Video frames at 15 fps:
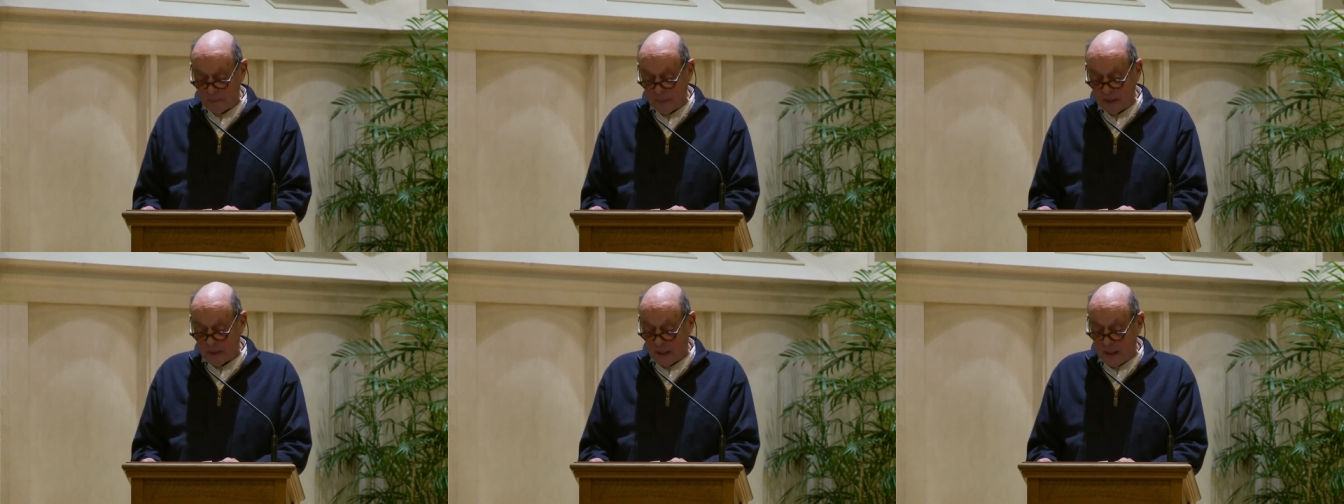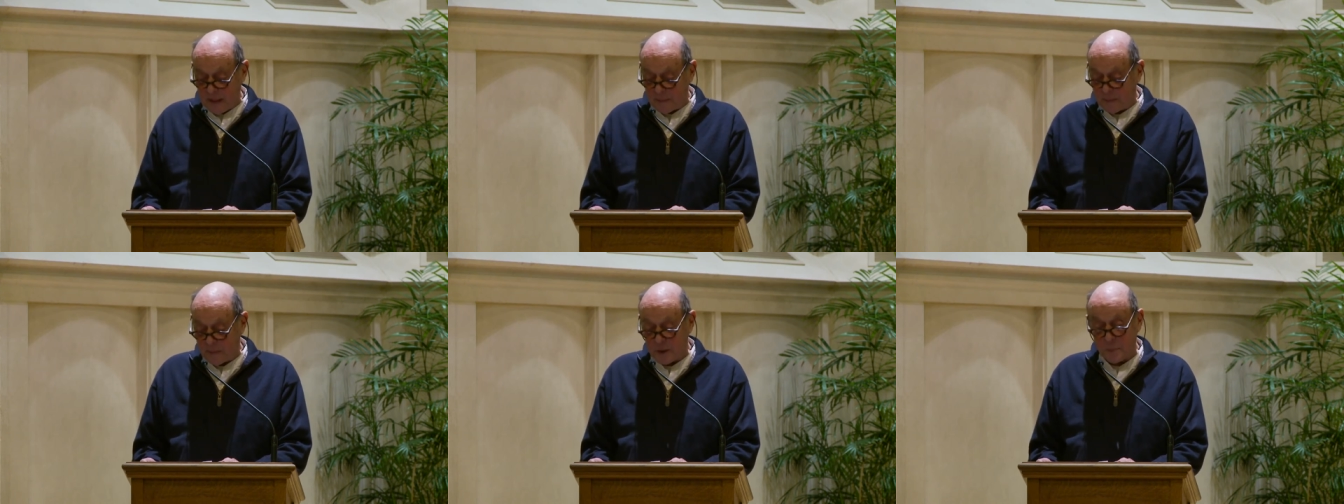but I
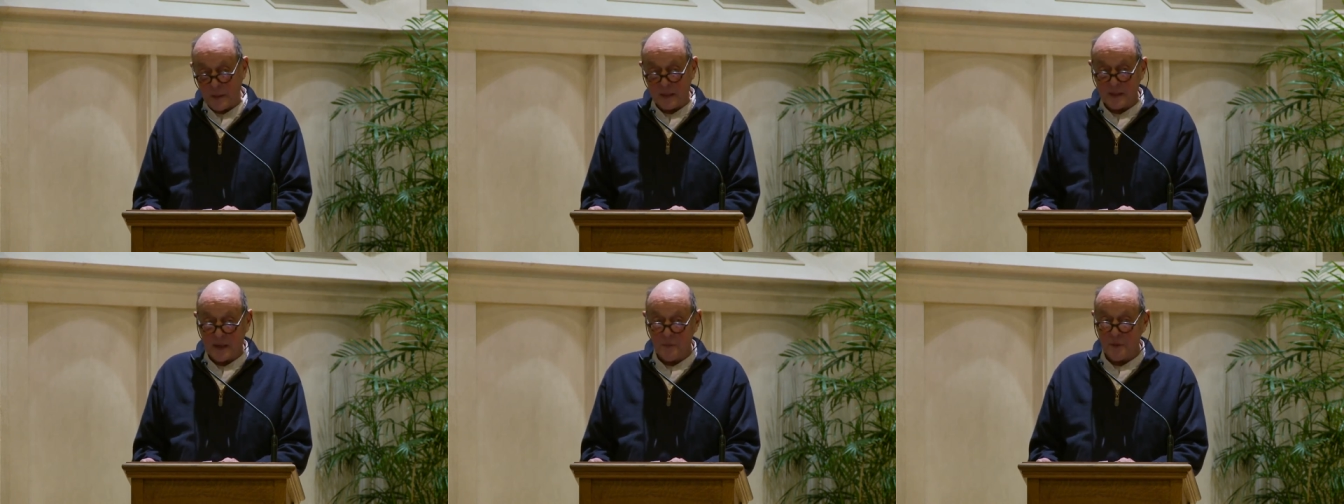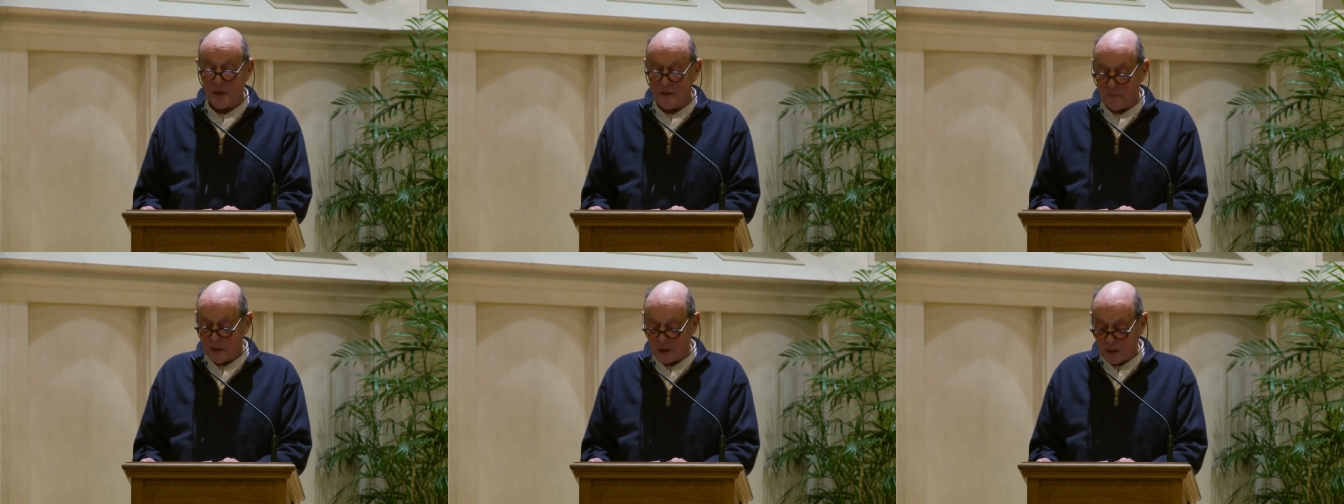expect I won't
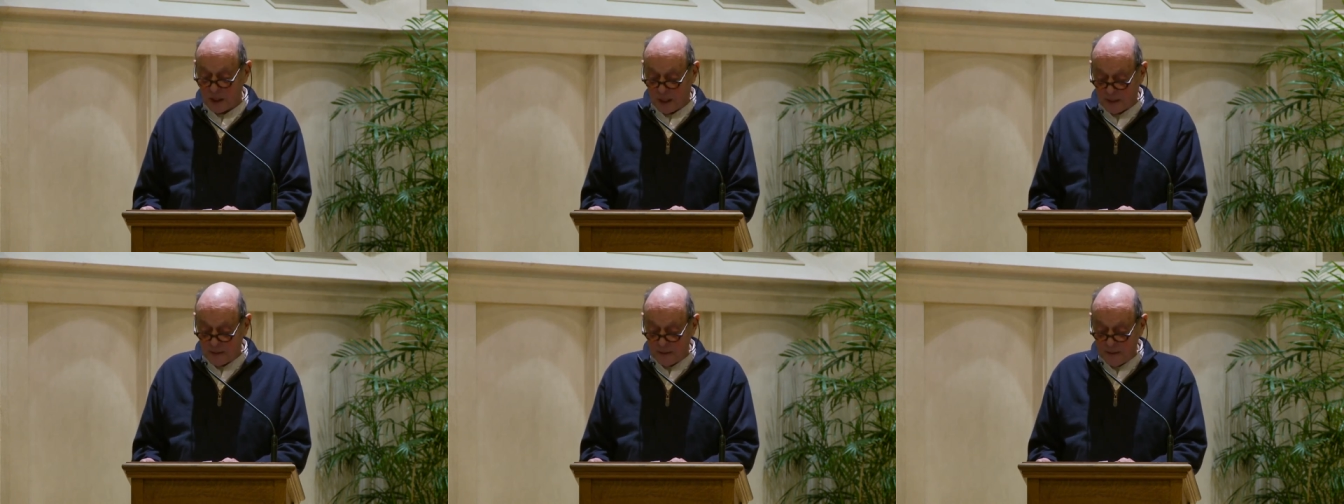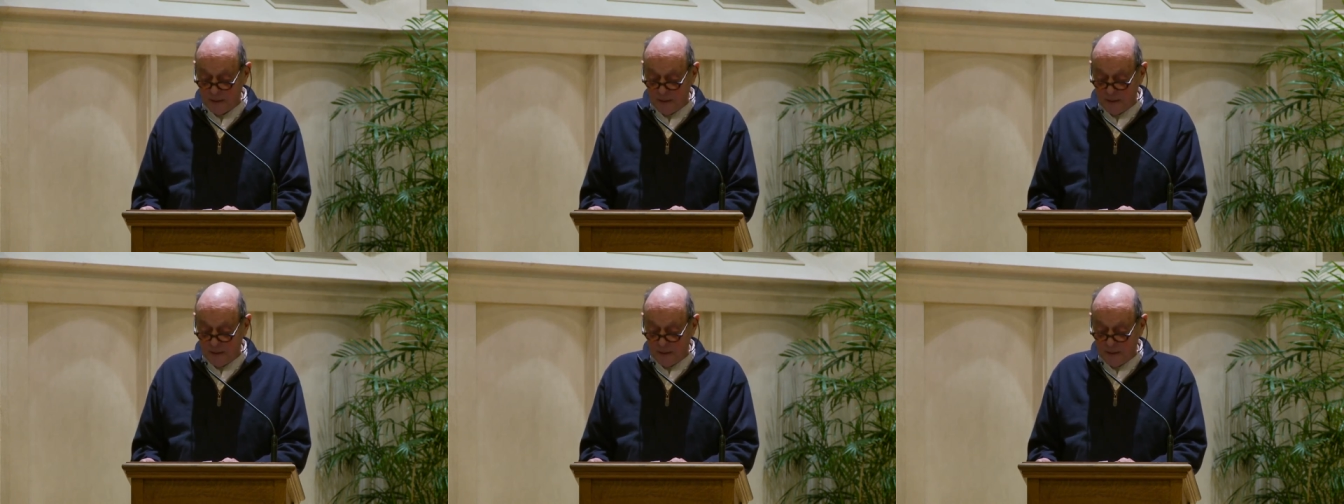have much luck.